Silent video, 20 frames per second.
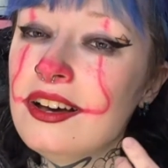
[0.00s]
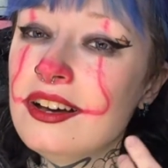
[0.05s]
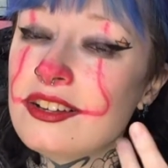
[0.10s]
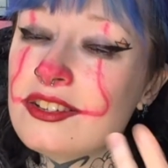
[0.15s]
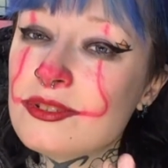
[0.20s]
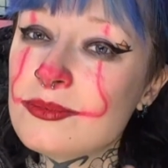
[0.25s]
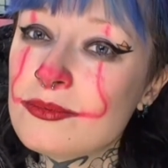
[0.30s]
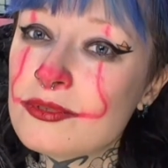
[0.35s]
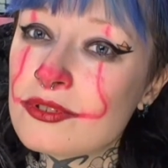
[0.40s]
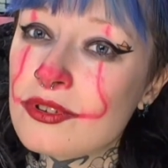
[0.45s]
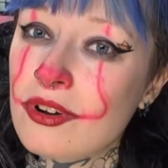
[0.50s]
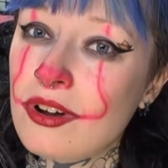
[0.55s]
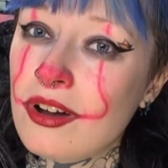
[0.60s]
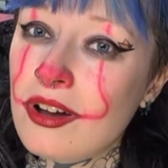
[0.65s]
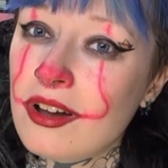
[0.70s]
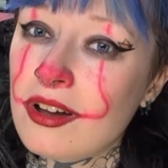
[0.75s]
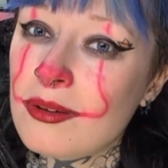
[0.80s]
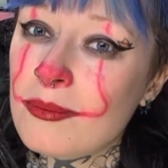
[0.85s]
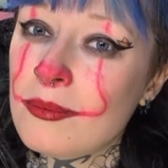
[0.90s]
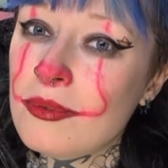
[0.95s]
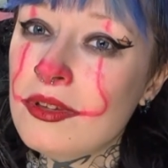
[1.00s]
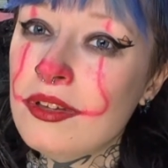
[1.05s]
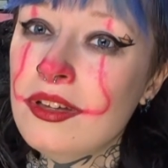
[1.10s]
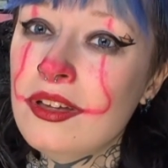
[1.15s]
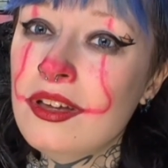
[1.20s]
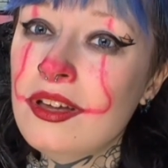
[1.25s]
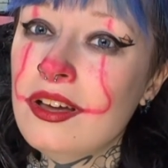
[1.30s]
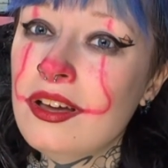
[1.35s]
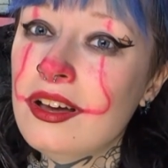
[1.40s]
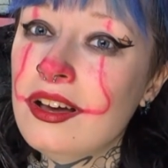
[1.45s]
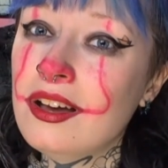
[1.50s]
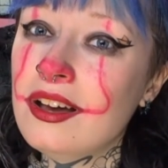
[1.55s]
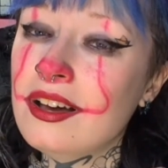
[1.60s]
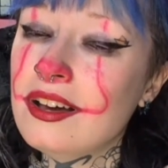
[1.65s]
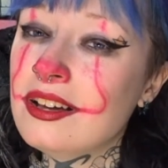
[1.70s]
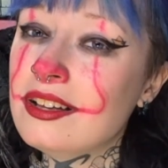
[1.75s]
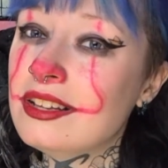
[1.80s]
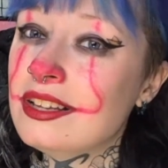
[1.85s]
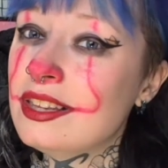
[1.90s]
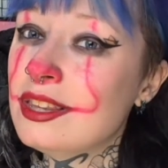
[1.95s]
a subscribe
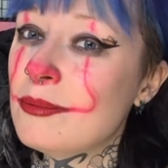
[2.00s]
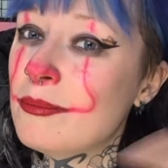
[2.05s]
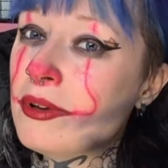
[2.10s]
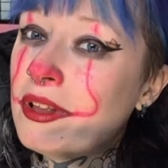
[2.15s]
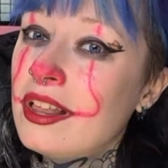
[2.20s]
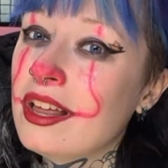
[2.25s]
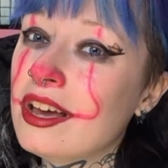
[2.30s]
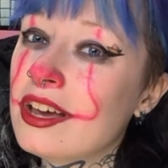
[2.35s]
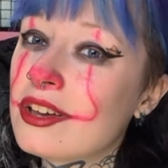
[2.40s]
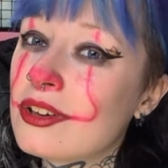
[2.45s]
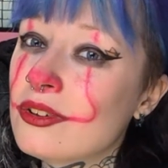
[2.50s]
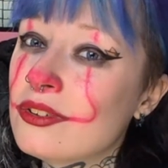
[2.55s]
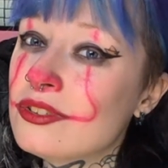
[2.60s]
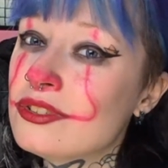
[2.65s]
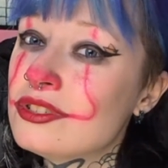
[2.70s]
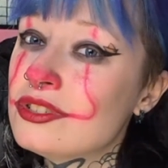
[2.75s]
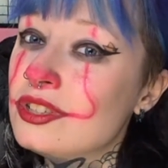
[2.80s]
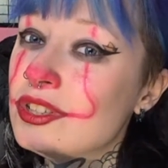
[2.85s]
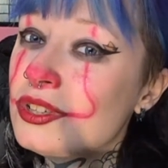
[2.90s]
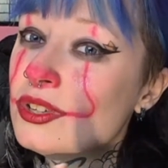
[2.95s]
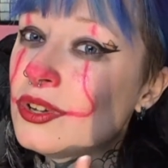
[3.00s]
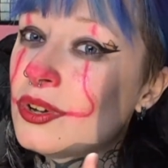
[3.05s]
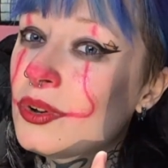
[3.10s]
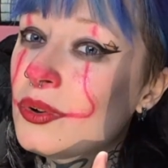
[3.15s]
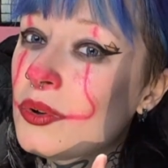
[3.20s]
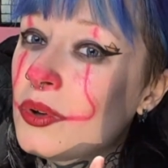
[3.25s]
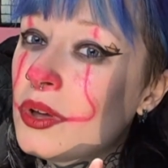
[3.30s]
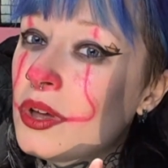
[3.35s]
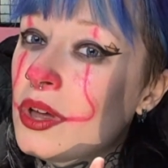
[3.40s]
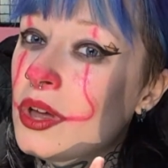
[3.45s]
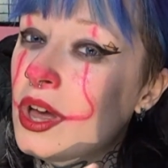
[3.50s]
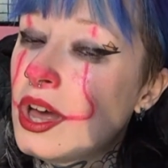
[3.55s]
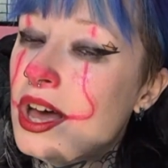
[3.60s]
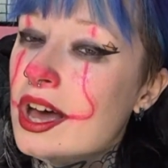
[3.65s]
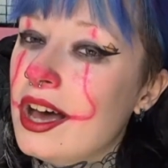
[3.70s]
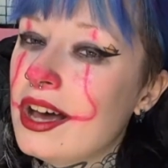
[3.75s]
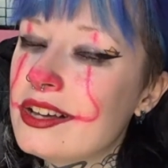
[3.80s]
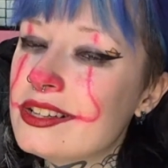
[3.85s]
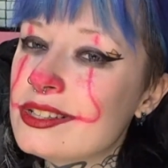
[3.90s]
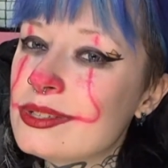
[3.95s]
and hit the bell icon so you know
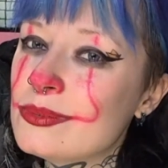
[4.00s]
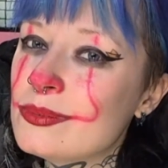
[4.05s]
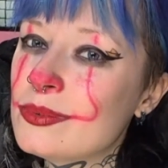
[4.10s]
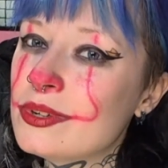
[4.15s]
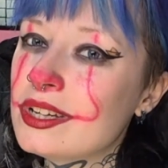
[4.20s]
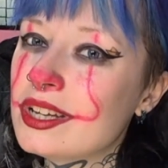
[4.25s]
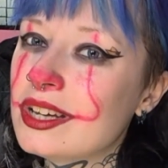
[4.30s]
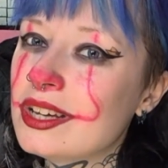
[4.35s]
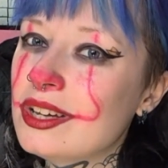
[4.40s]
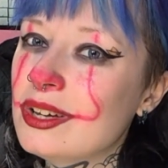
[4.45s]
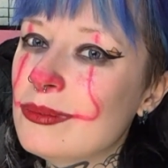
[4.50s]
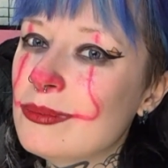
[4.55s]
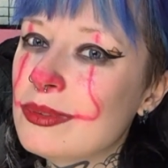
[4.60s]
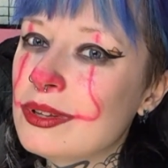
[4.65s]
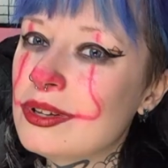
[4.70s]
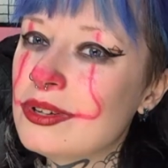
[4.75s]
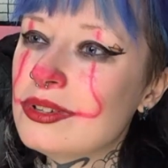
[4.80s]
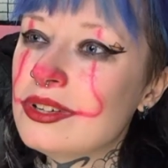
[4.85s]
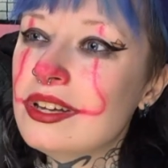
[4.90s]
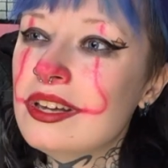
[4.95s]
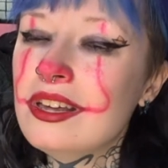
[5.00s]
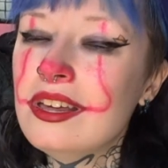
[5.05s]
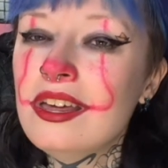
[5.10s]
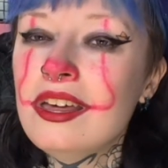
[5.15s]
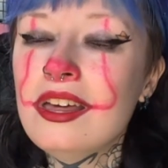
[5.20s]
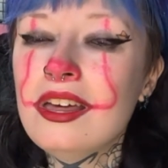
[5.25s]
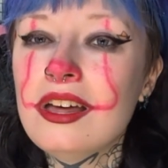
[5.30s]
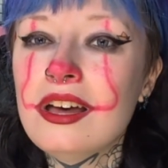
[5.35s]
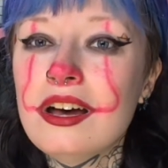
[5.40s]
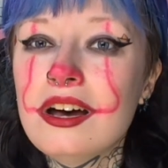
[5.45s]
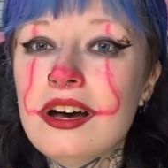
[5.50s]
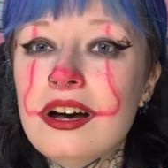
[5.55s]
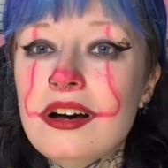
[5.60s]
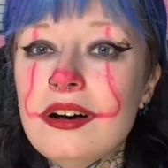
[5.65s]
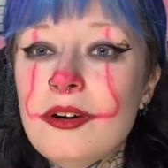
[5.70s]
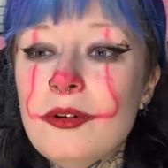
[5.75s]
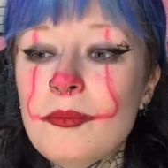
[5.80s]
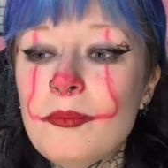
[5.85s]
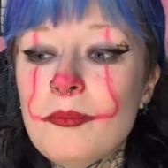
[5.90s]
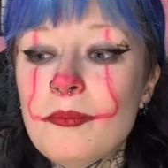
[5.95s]
as and when I upload.
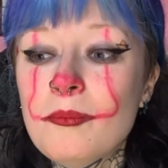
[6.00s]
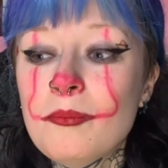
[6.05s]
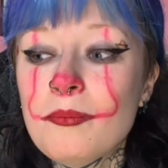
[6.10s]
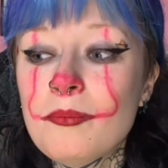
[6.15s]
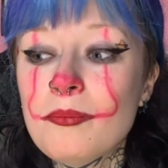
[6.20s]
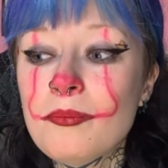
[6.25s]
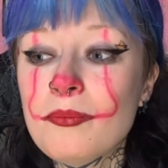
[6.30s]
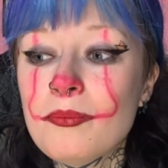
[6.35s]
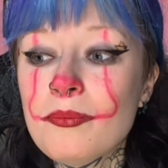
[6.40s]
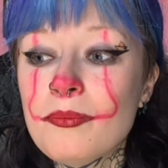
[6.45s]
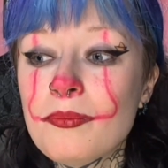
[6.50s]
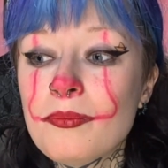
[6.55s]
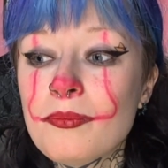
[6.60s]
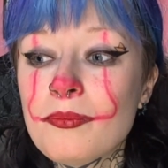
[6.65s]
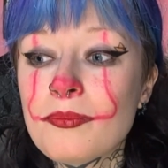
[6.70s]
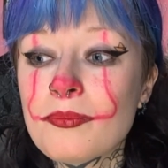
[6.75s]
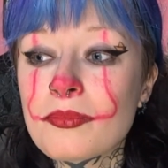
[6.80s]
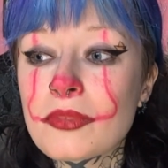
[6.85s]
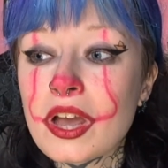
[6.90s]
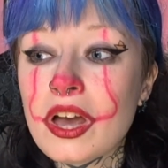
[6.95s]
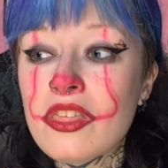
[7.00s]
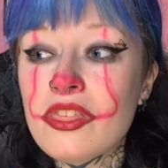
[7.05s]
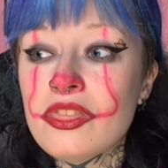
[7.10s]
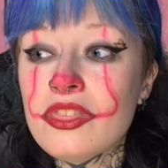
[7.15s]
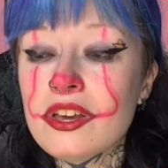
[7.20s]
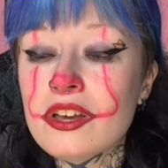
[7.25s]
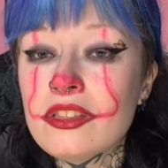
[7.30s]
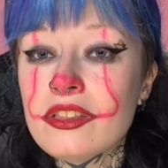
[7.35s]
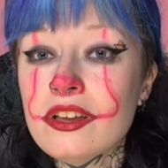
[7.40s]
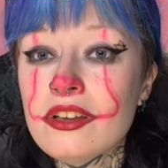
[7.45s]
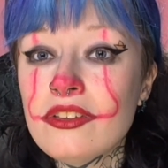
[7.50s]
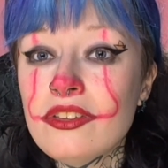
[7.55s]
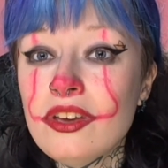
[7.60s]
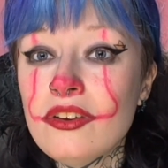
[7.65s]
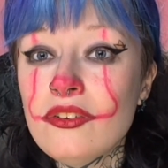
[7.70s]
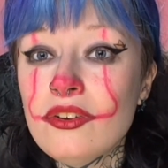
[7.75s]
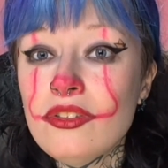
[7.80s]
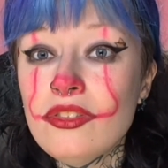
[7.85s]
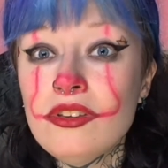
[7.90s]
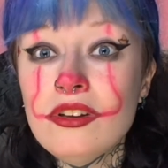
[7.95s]
I think that's
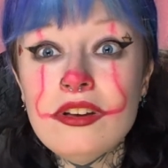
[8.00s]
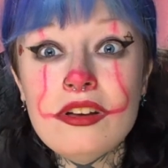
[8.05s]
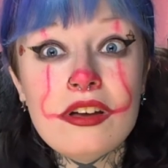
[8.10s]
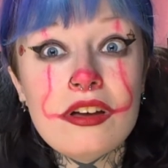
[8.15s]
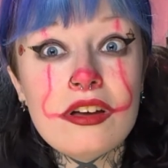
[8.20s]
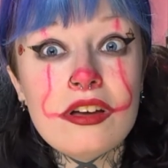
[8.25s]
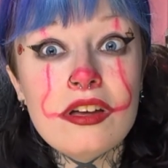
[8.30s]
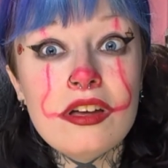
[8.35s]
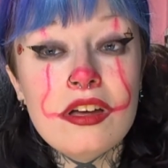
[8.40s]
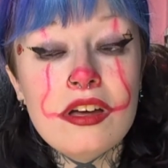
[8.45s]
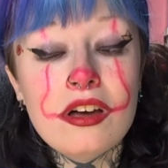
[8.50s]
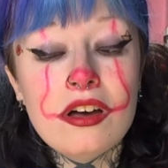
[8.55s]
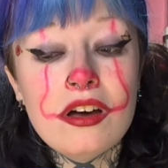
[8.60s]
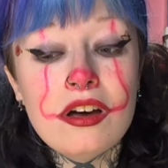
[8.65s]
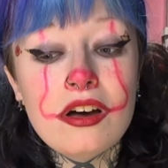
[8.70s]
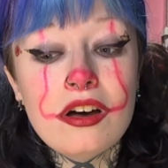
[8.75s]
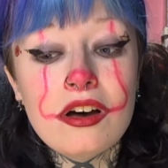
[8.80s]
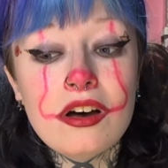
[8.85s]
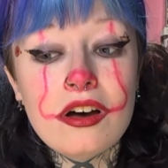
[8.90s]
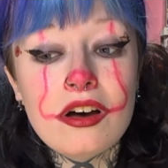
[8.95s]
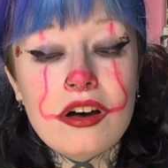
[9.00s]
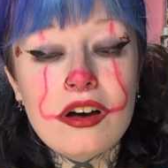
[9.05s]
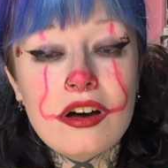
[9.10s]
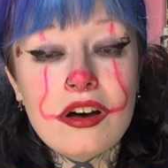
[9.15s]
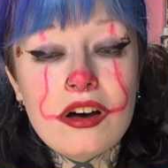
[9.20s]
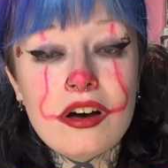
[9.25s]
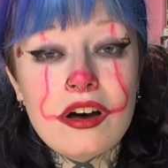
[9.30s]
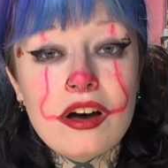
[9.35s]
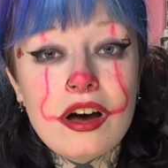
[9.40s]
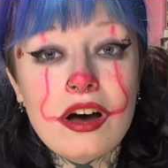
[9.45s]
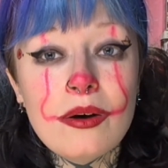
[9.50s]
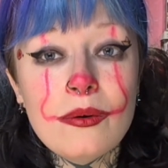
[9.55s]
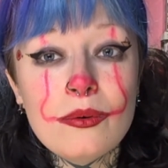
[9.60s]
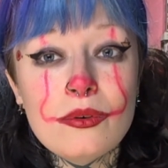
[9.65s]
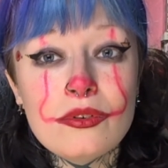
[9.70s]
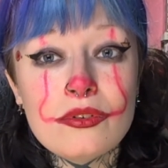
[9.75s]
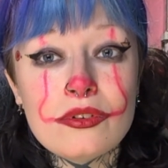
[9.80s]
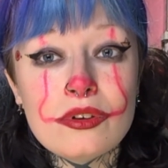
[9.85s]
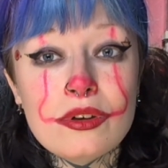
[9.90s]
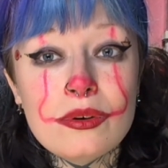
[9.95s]
everything. I
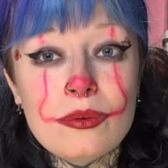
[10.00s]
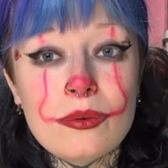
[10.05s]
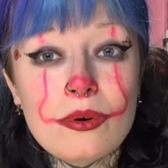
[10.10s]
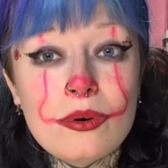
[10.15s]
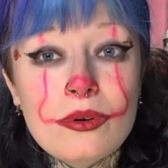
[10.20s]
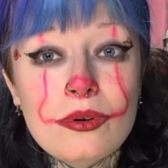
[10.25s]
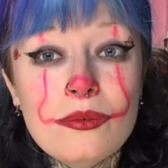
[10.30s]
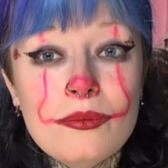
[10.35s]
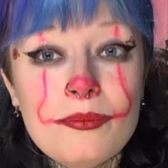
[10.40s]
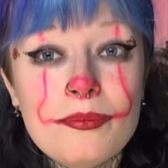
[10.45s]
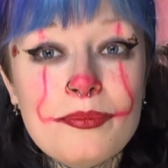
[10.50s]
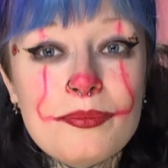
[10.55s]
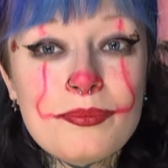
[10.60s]
will see you all